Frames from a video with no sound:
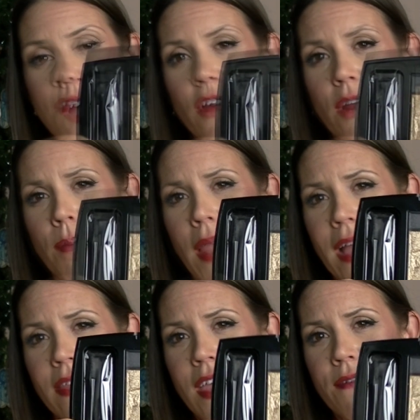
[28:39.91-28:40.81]
You've got a
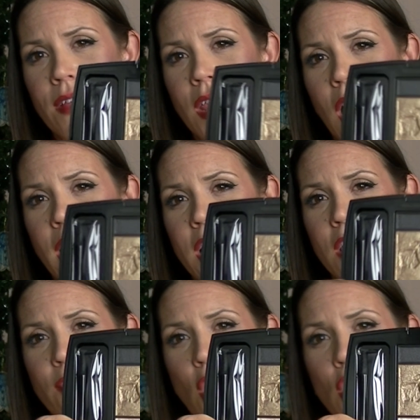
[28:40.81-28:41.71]
black there for
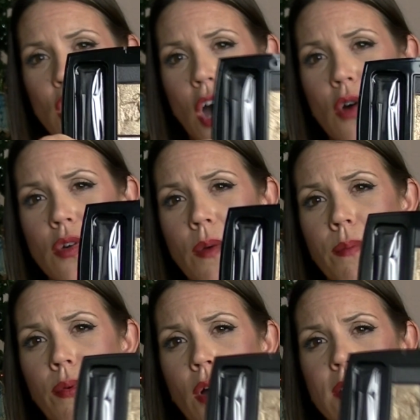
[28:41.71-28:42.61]
lining, you've got
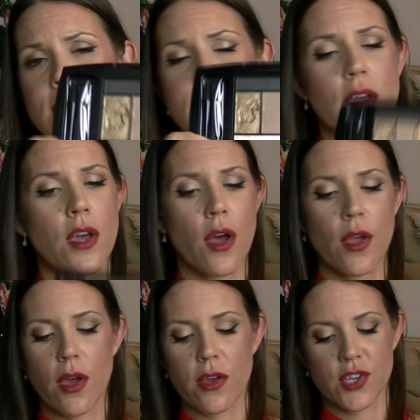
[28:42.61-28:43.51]
gold, bronze,
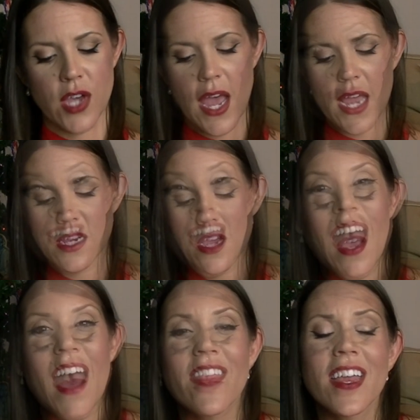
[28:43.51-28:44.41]
cocoa shade,
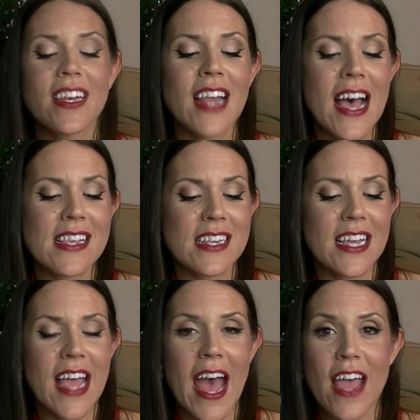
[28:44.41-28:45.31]
and then
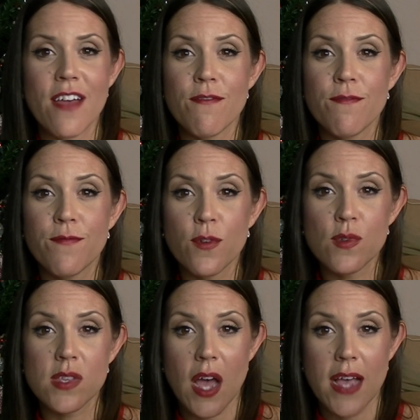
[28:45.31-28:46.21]
lastly a
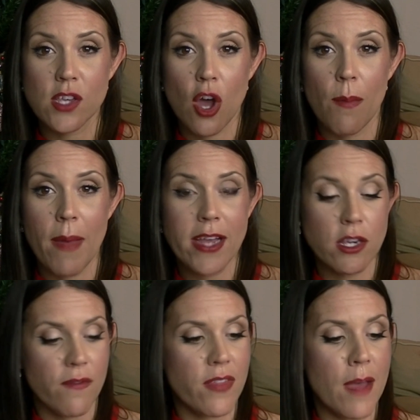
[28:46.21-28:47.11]
full-size
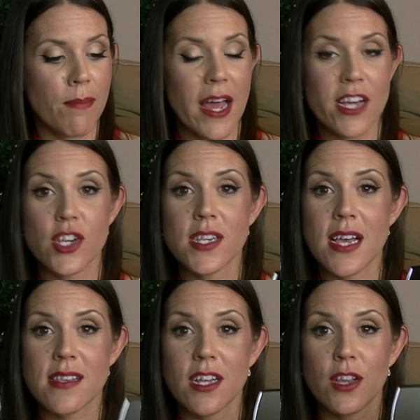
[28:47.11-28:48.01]
compact of their blush. It
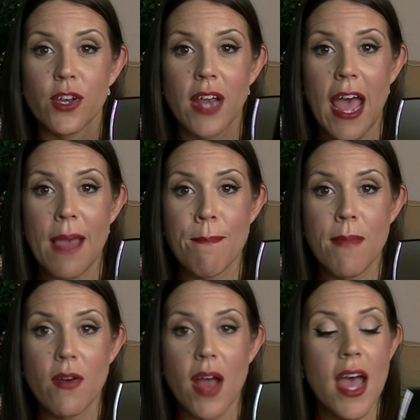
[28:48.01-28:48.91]
does include a
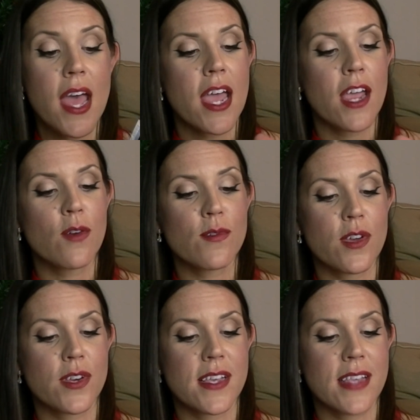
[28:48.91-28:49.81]
mirror. It
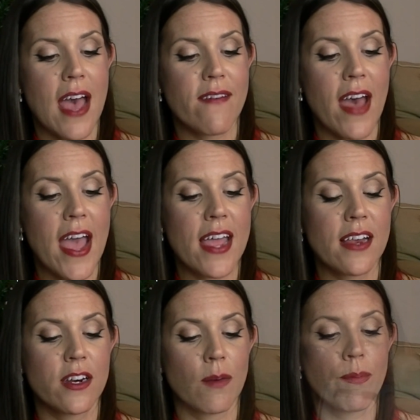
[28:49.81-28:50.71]
also does have
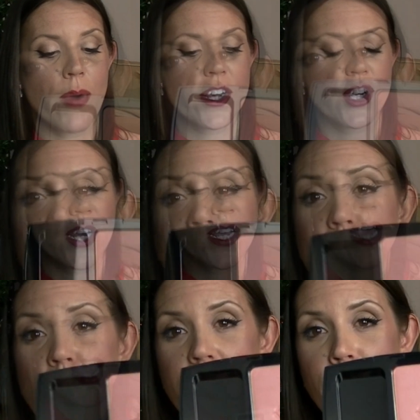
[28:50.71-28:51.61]
a little brush. This
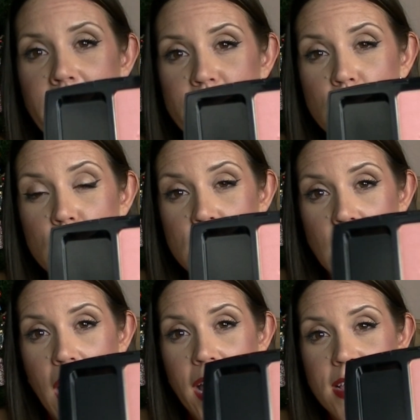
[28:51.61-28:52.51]
is what the blush
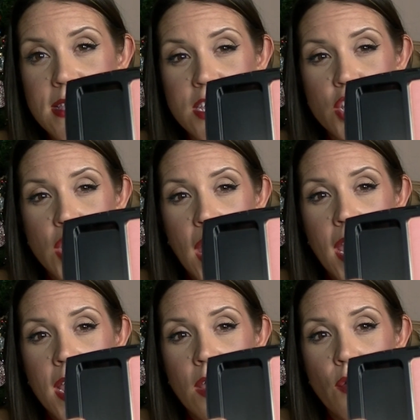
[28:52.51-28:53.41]
looks like. It's the
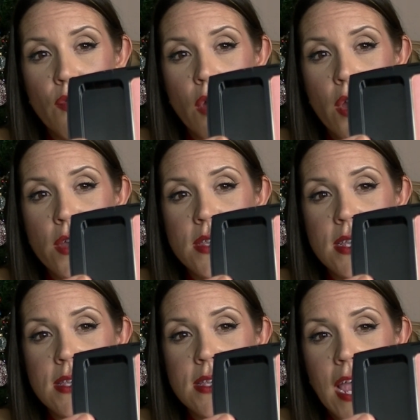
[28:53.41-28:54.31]
shade Rose
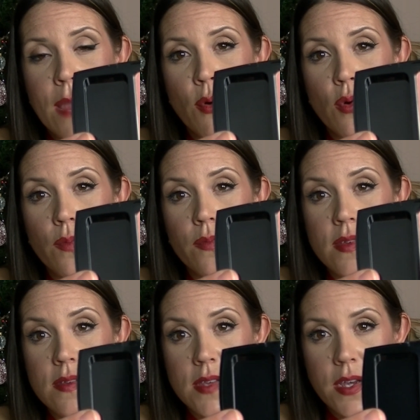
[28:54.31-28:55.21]
Sable.
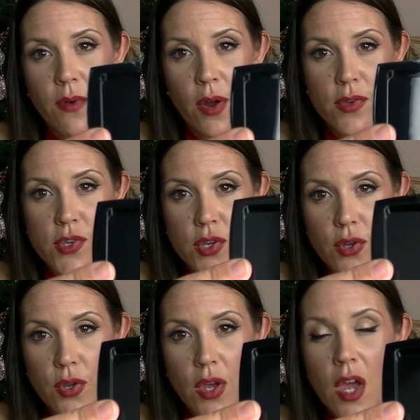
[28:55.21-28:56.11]

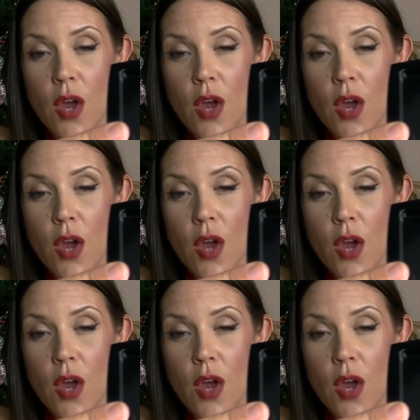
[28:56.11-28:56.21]
02.